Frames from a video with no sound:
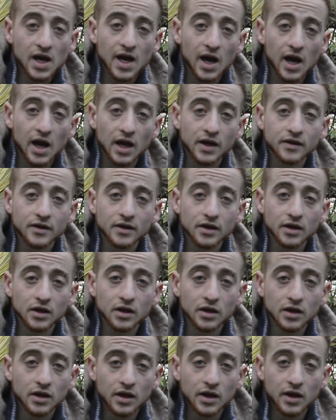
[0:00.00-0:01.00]

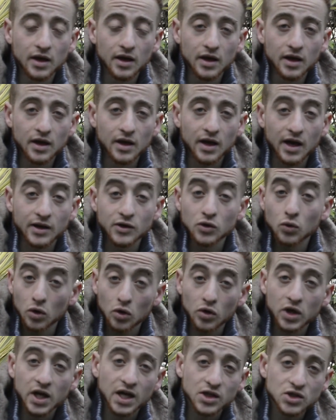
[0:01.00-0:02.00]
and your
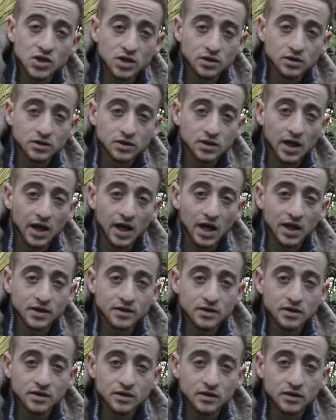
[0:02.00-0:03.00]
location,
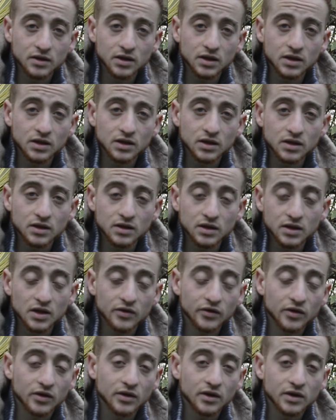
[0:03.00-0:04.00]
and the
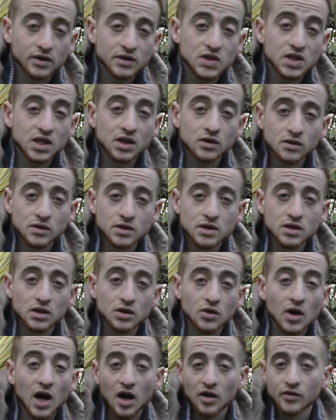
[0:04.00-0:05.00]
different skills that
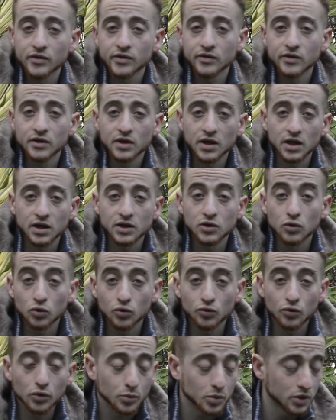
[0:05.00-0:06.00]
you have in your
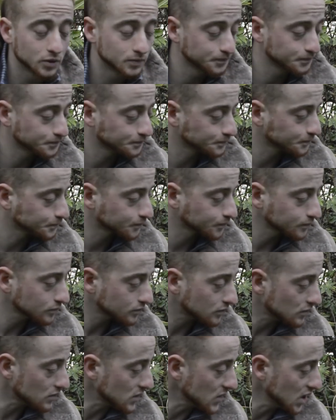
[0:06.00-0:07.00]
group.
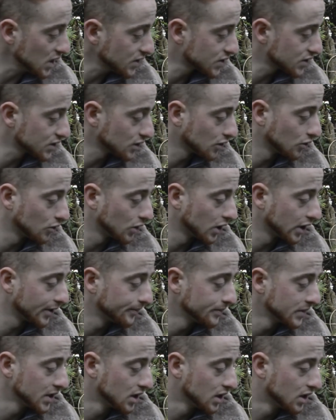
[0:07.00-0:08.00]
So
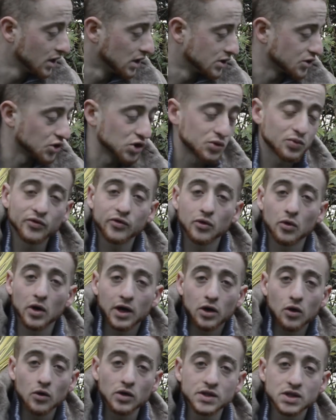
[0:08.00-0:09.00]
just before I
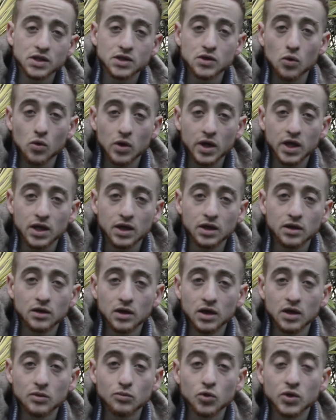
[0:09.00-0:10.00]
go into talking
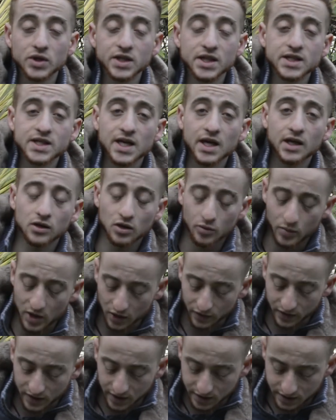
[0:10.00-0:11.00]
in more detail
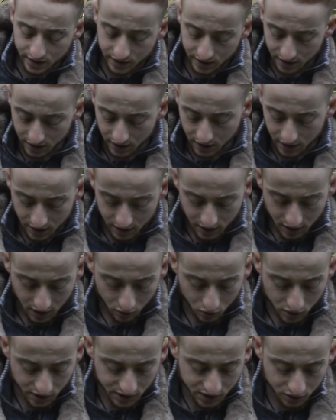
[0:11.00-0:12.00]
about this,
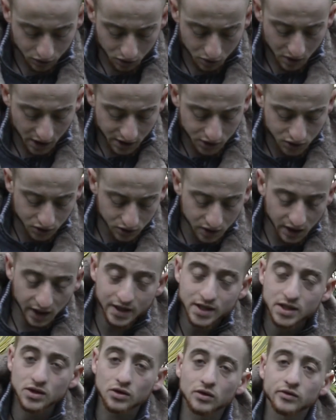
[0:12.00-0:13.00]
I wanted to remind you
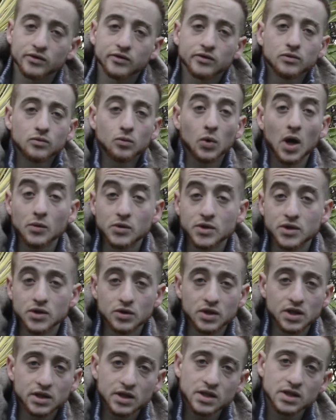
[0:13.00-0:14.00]
guys of why we're
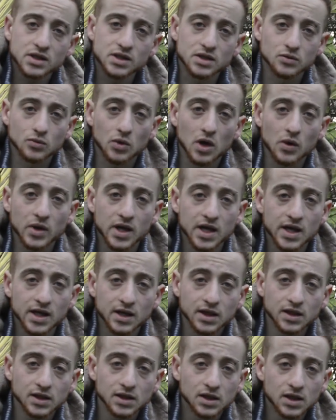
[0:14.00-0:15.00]
doing this and why we're
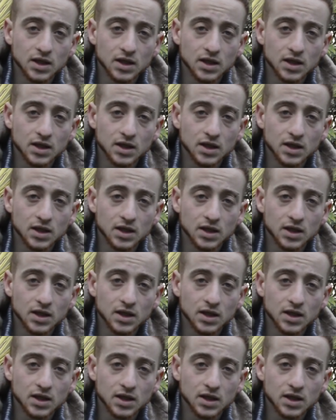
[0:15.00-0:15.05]
here.